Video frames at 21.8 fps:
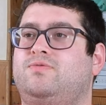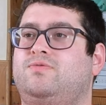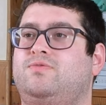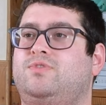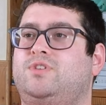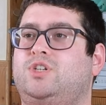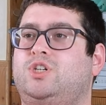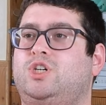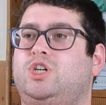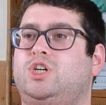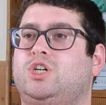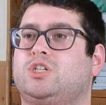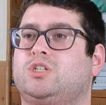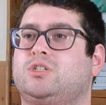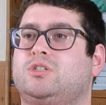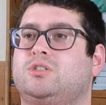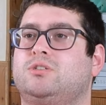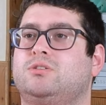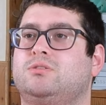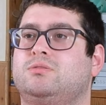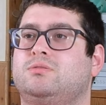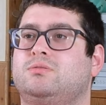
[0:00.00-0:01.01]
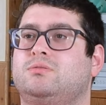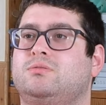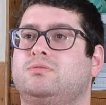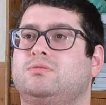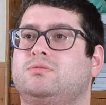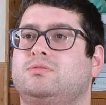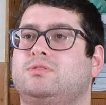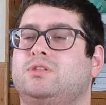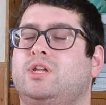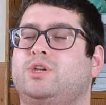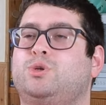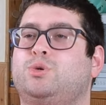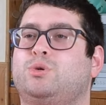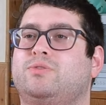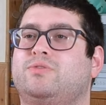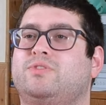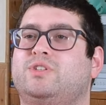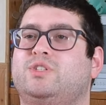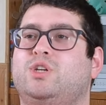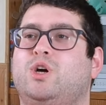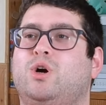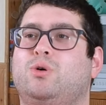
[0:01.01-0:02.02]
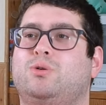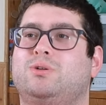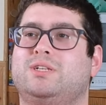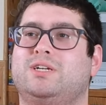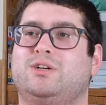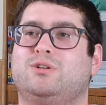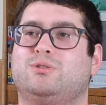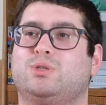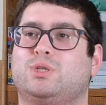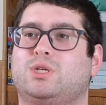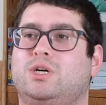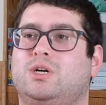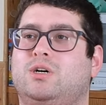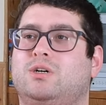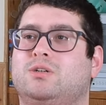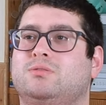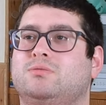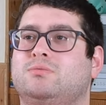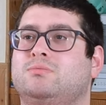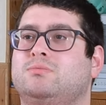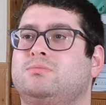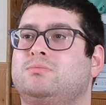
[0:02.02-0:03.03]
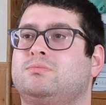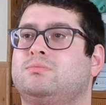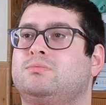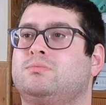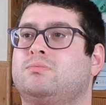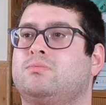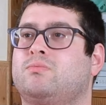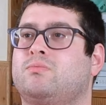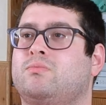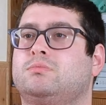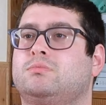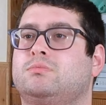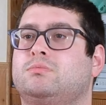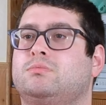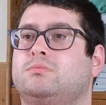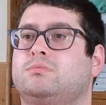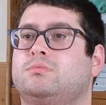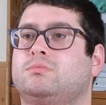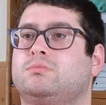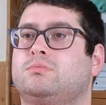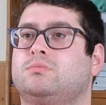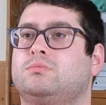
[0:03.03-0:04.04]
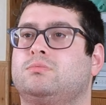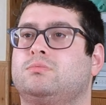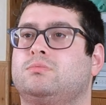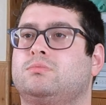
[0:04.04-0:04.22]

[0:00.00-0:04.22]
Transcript: Fuck. They don't even know Cleo's gone. Beach.